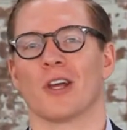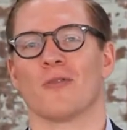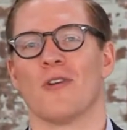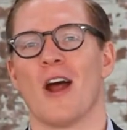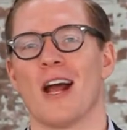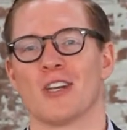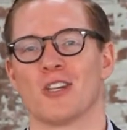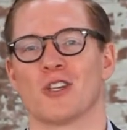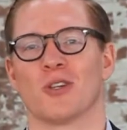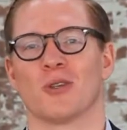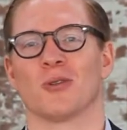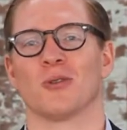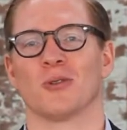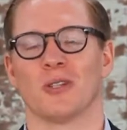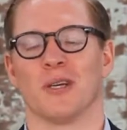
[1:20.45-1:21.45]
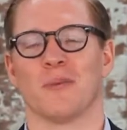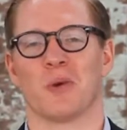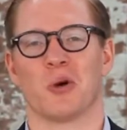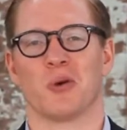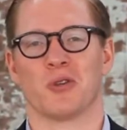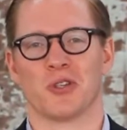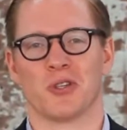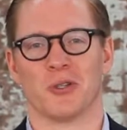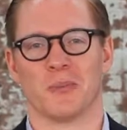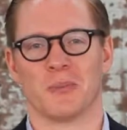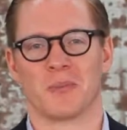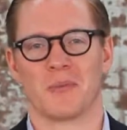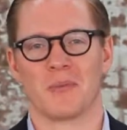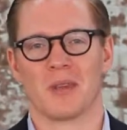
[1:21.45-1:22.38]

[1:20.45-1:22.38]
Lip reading: irrational emotion.